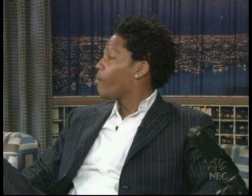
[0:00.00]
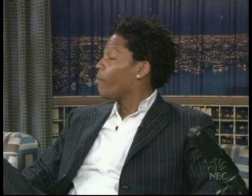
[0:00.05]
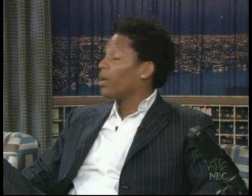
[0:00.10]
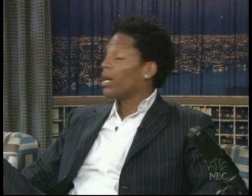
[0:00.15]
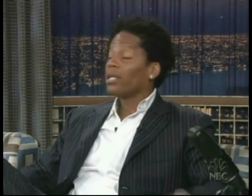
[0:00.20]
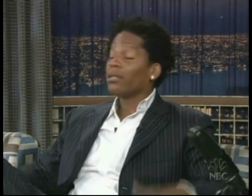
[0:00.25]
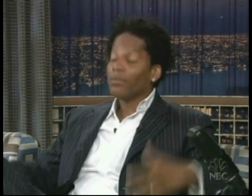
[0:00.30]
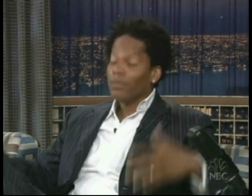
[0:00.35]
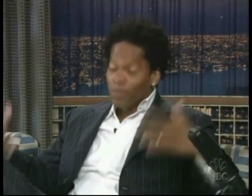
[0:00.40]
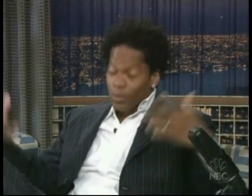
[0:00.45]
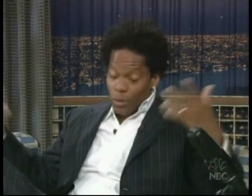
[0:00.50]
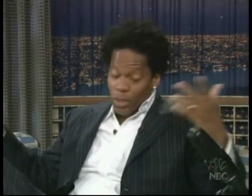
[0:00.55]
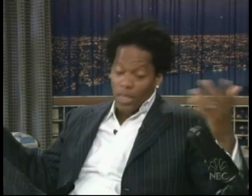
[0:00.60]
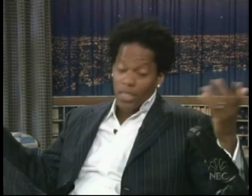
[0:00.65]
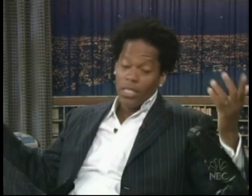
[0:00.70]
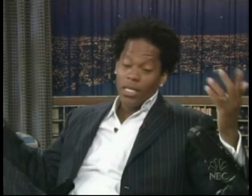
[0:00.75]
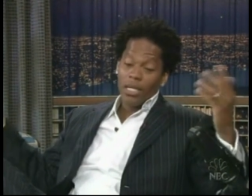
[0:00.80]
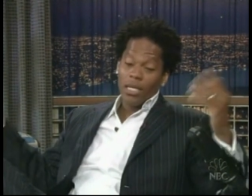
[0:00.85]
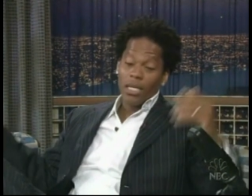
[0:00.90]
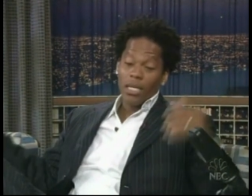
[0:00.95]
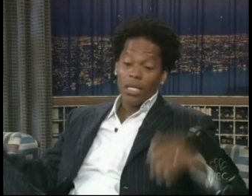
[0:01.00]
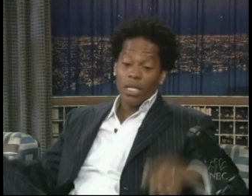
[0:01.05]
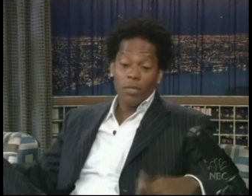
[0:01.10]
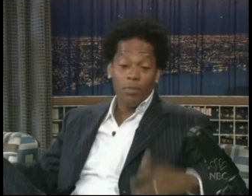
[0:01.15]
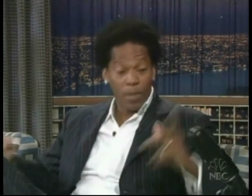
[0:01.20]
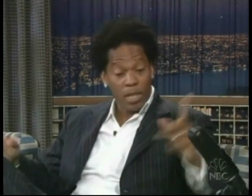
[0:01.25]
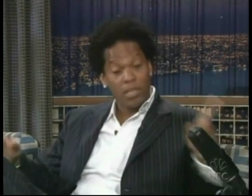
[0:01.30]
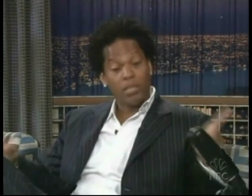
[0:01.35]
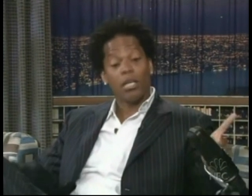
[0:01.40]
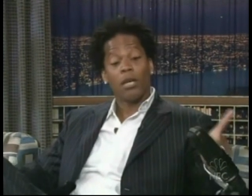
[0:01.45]
But he did, and
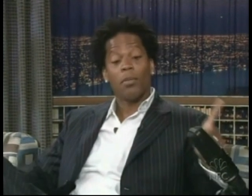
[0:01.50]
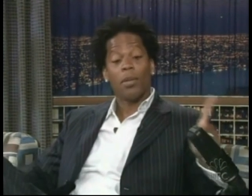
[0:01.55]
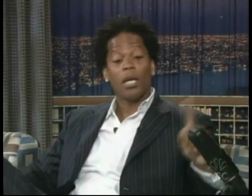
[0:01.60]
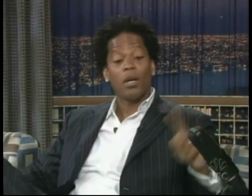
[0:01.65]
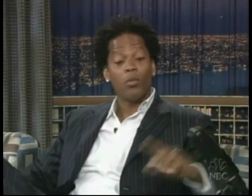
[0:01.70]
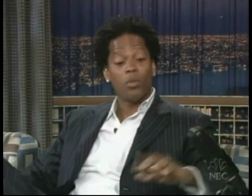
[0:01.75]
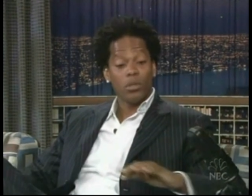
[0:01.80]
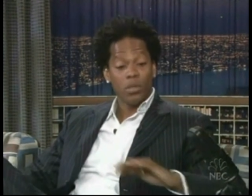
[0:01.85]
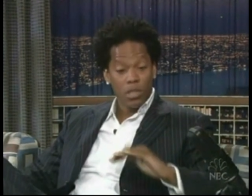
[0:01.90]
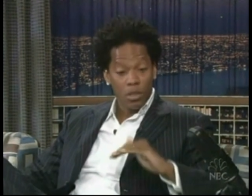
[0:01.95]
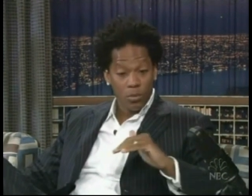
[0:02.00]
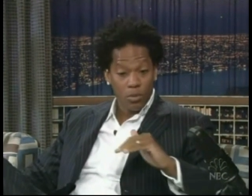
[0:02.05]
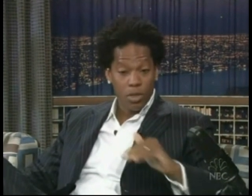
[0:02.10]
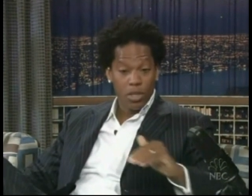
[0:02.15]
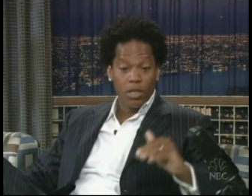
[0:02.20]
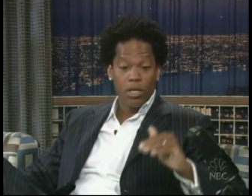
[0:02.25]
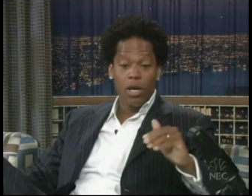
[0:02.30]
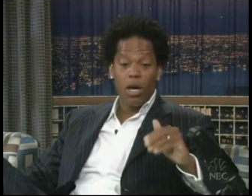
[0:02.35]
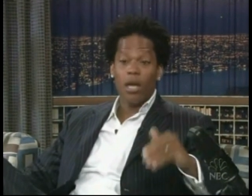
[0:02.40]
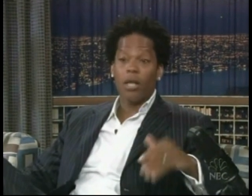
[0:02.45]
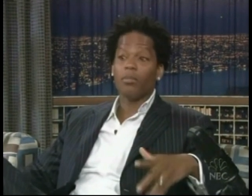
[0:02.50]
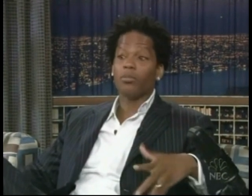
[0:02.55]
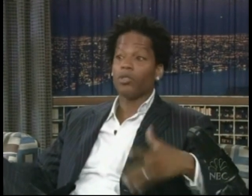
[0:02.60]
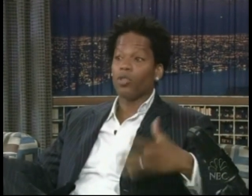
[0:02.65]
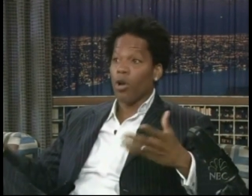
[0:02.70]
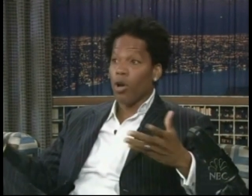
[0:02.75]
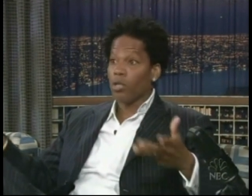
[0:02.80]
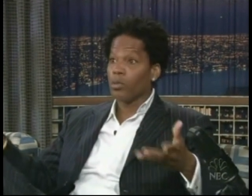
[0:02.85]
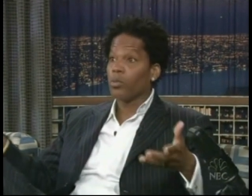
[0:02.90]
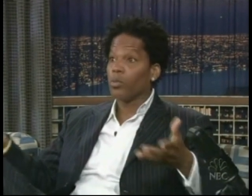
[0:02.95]
the best thing about it was that a brother caught him.
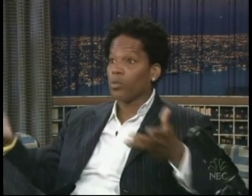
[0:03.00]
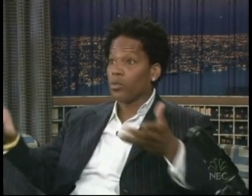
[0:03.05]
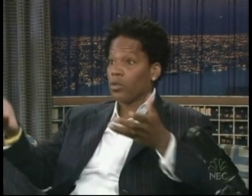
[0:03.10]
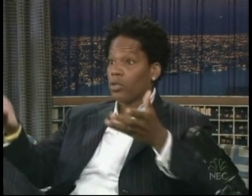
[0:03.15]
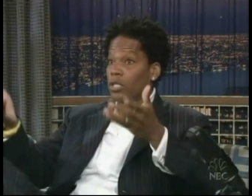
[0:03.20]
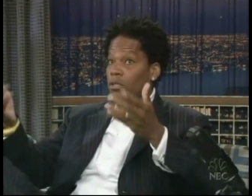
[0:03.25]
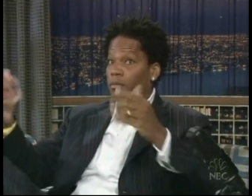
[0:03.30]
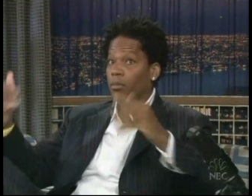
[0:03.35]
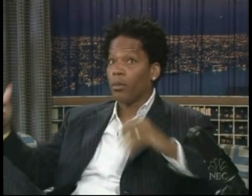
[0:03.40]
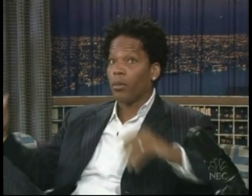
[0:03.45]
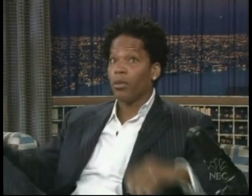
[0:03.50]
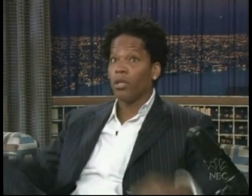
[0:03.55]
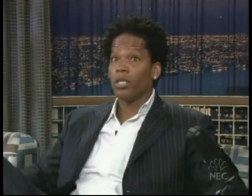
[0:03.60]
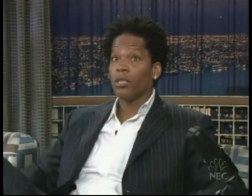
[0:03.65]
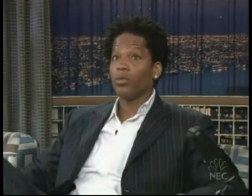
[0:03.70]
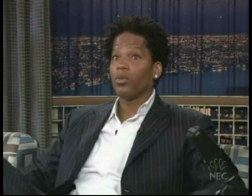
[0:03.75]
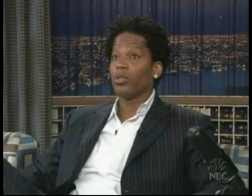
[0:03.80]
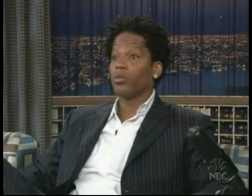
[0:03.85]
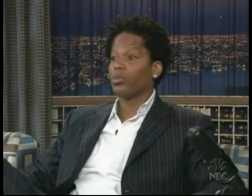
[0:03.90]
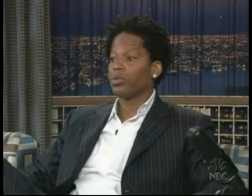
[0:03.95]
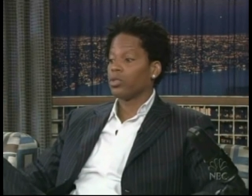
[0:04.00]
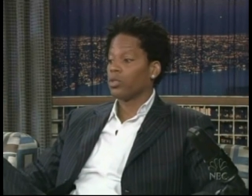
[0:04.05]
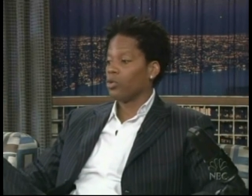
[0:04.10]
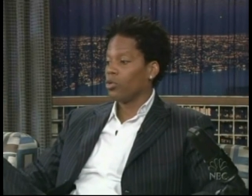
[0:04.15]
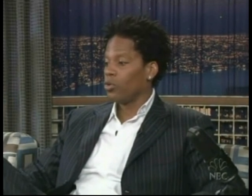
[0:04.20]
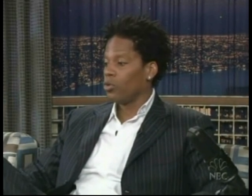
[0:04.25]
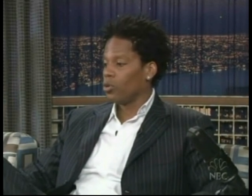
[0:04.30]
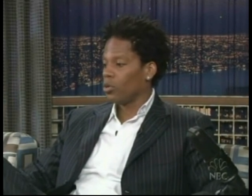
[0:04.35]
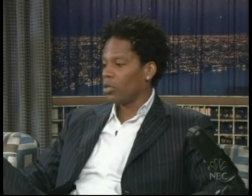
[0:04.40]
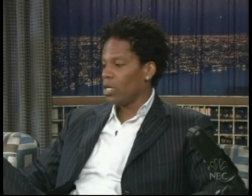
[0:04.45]
Charles Moose, the chief of police, which was
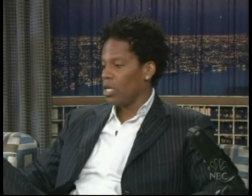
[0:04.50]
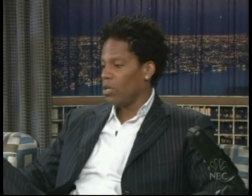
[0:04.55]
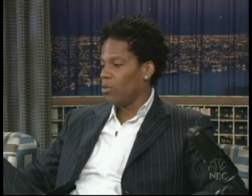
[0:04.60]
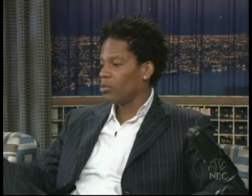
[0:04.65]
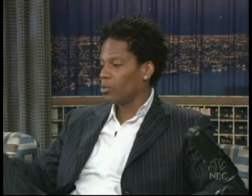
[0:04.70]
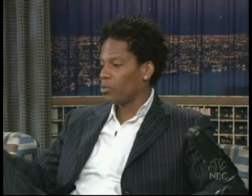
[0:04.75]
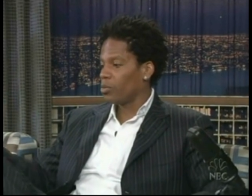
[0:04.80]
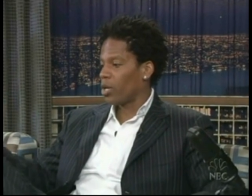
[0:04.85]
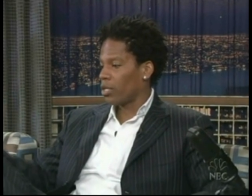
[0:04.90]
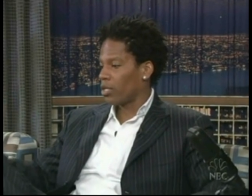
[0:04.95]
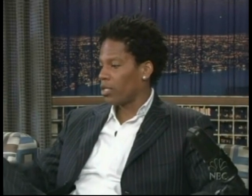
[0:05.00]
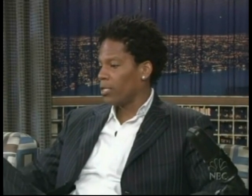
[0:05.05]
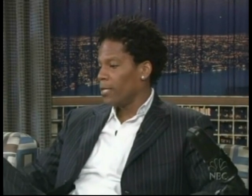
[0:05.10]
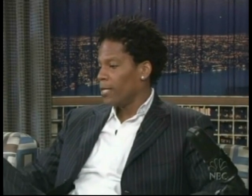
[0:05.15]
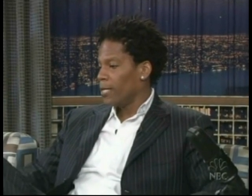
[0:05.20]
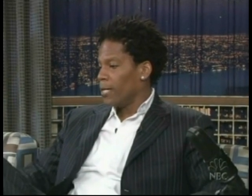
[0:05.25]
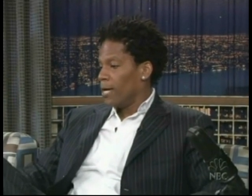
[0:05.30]
cool. He was a brother.